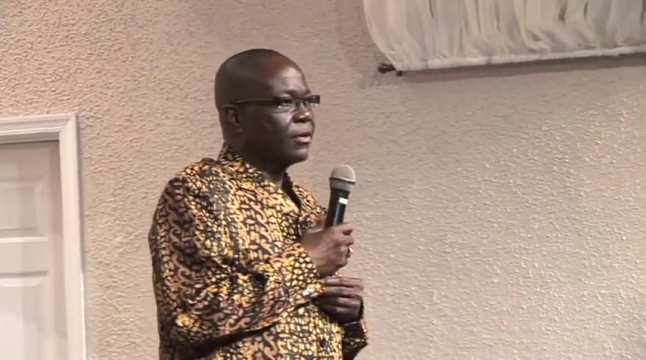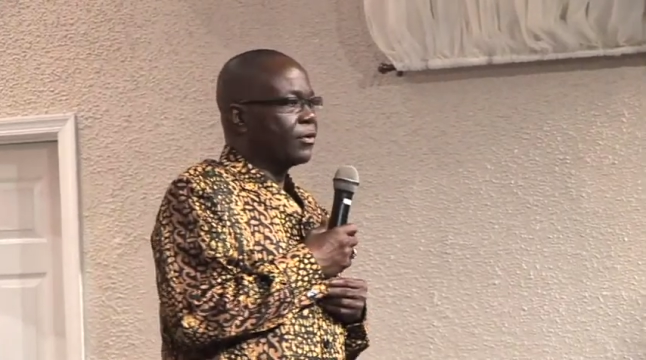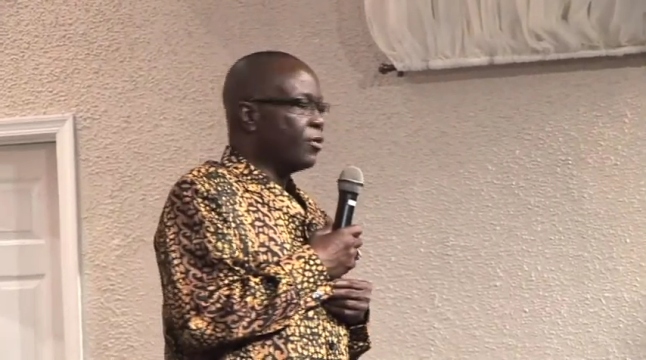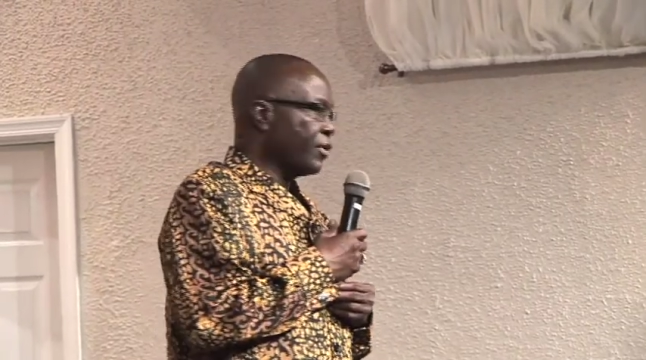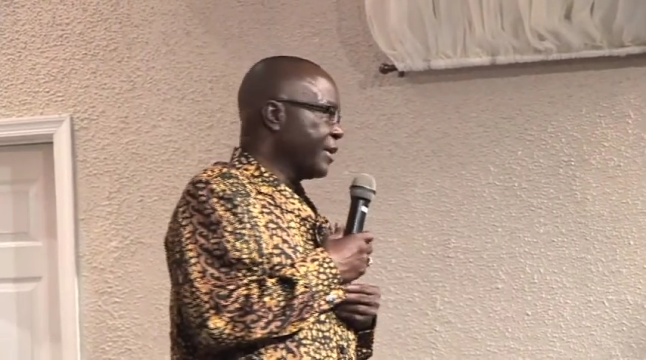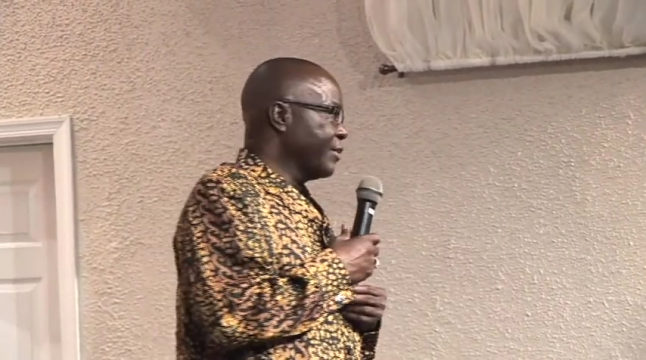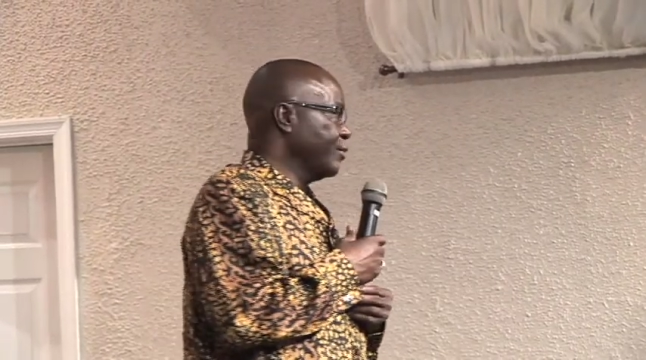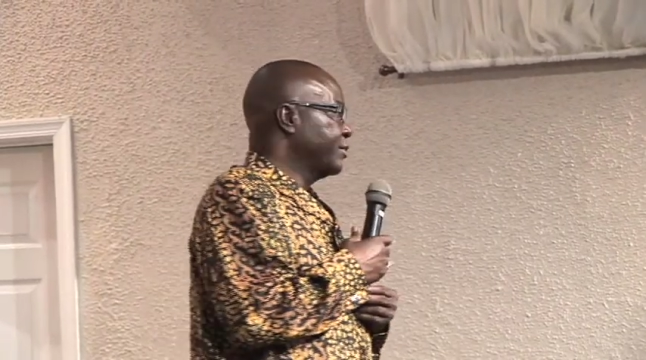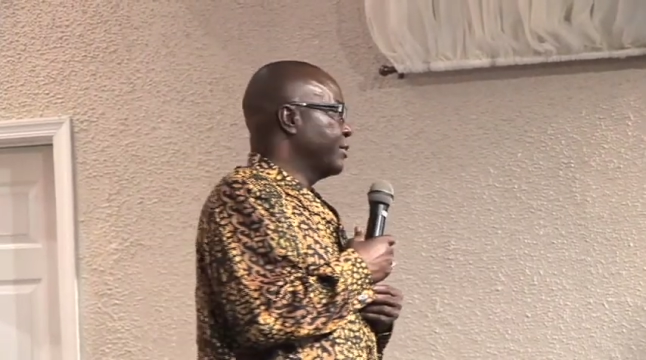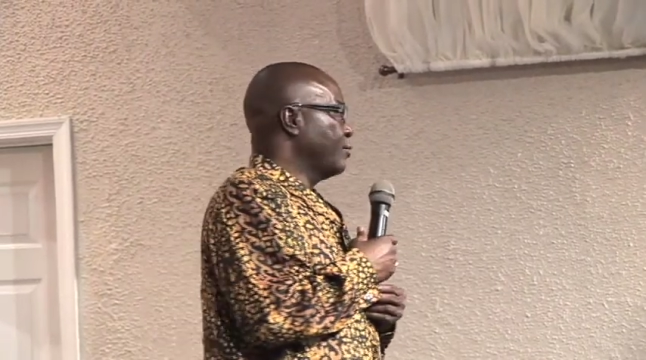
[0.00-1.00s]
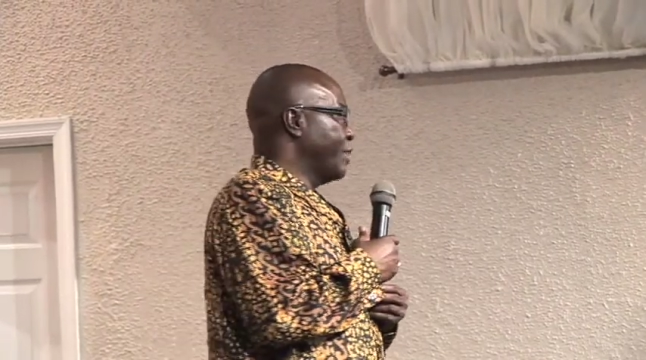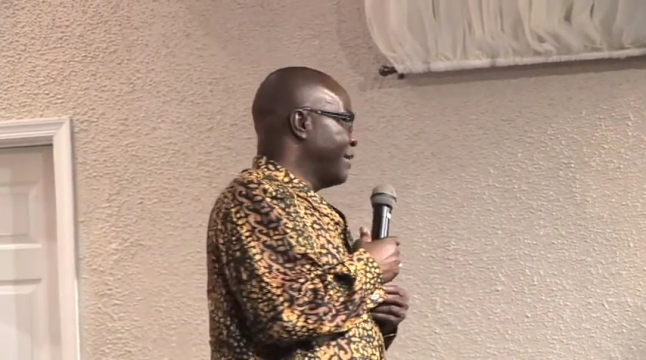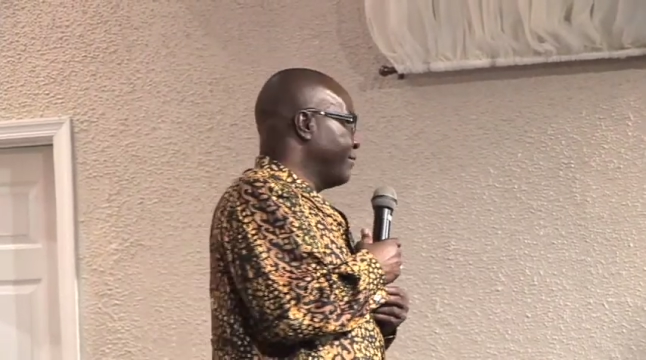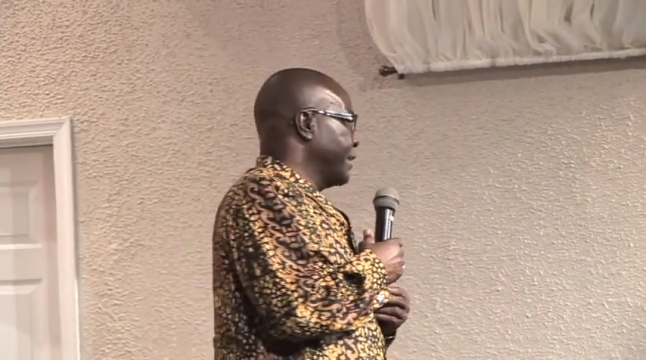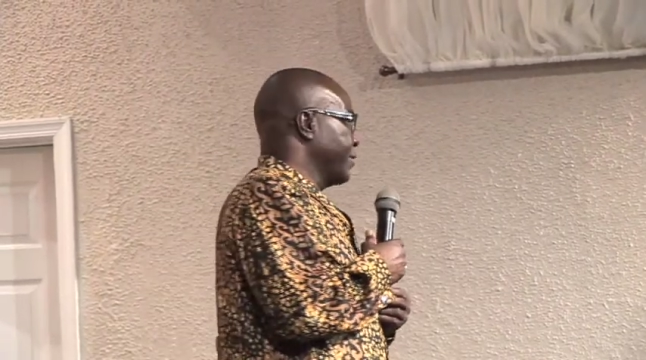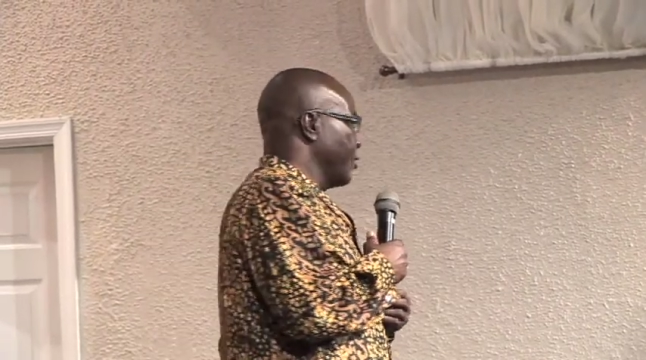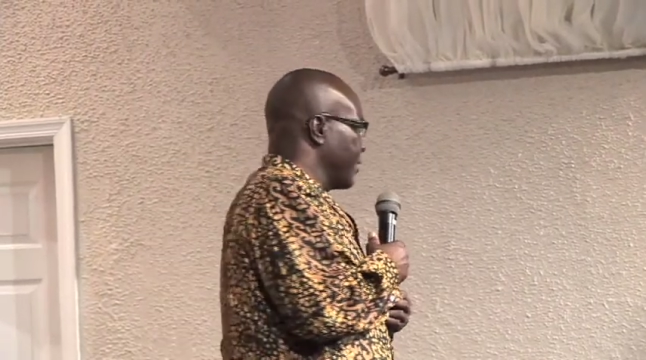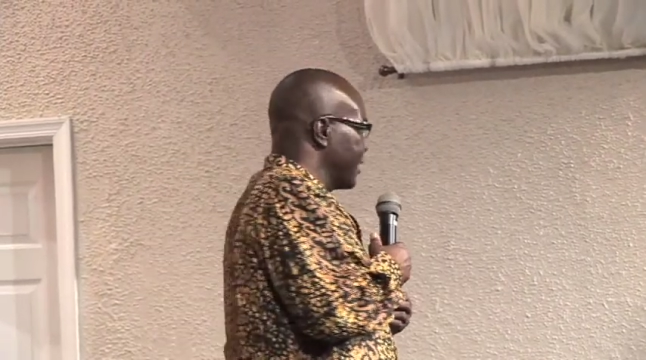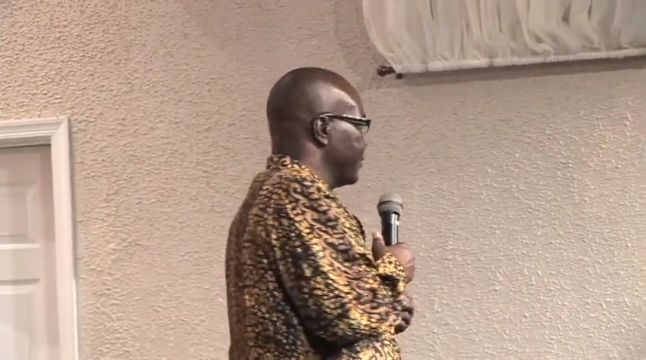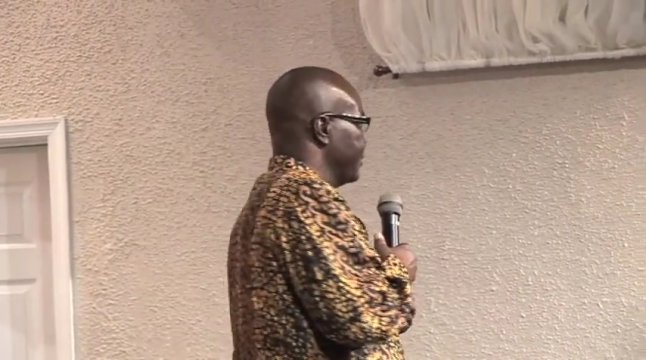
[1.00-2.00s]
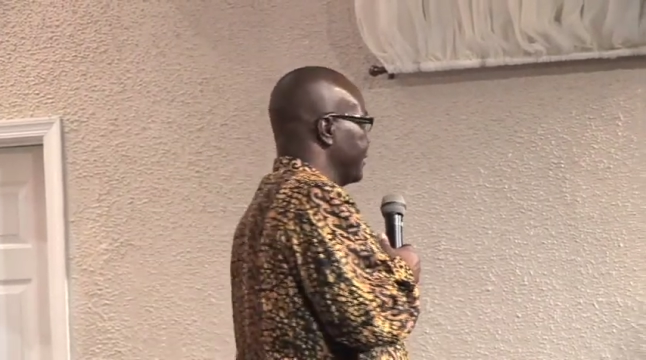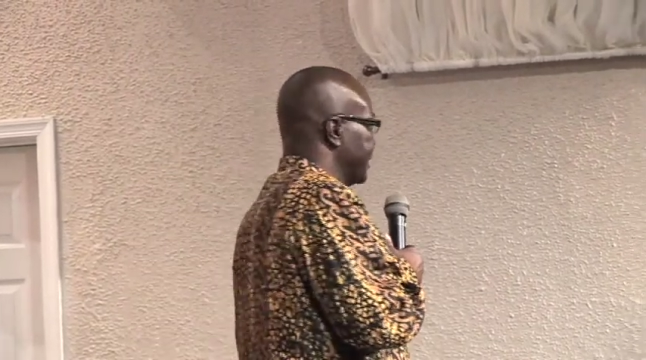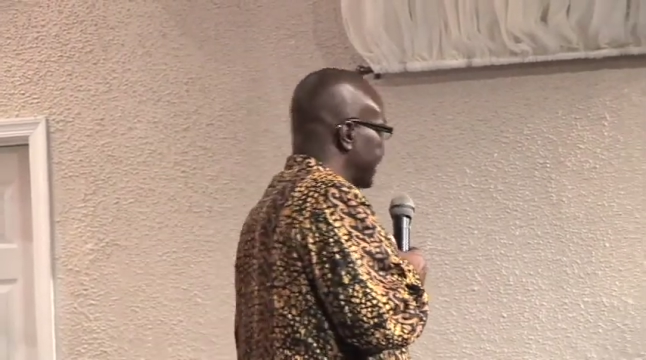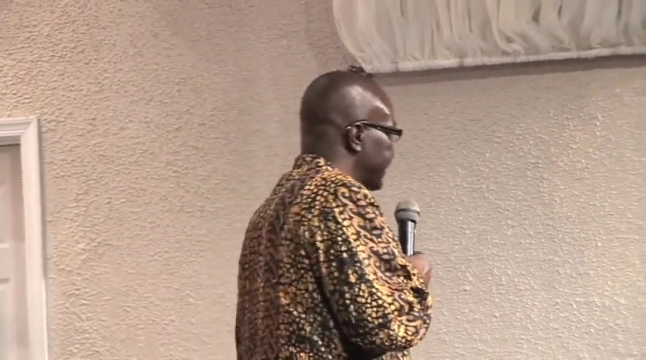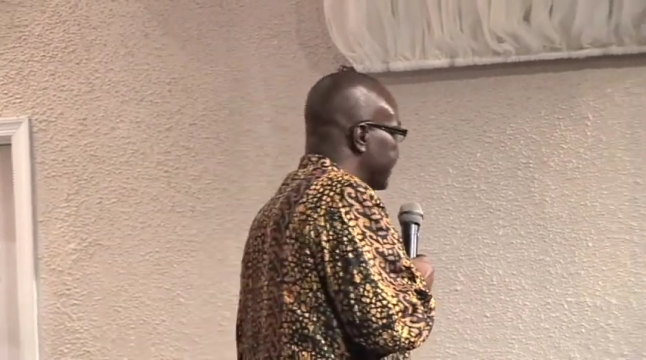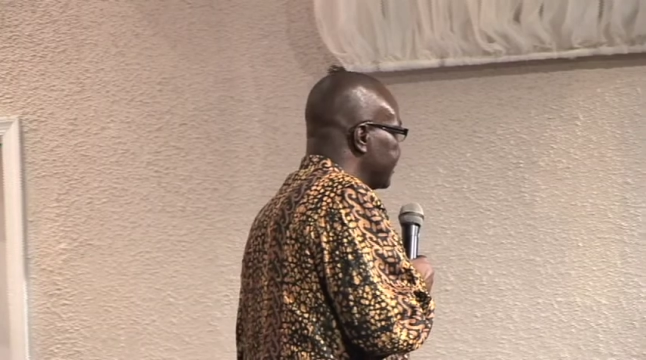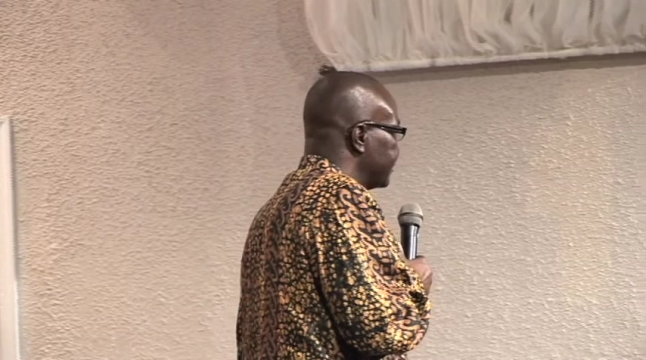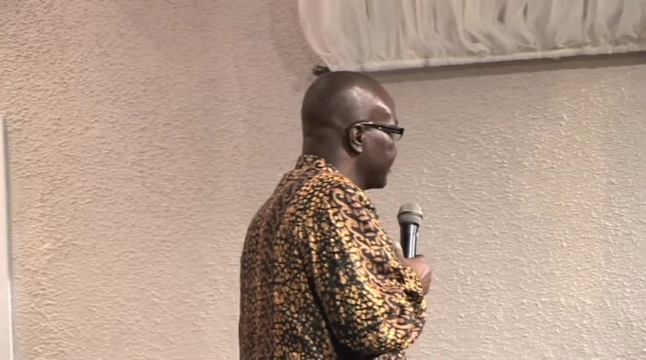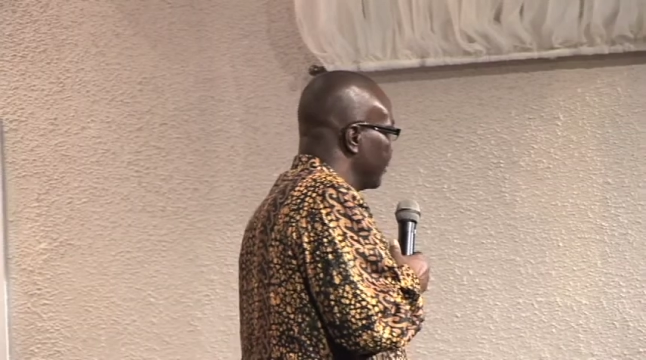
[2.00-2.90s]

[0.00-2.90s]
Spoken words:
God can use a reverend, God can use a deacon,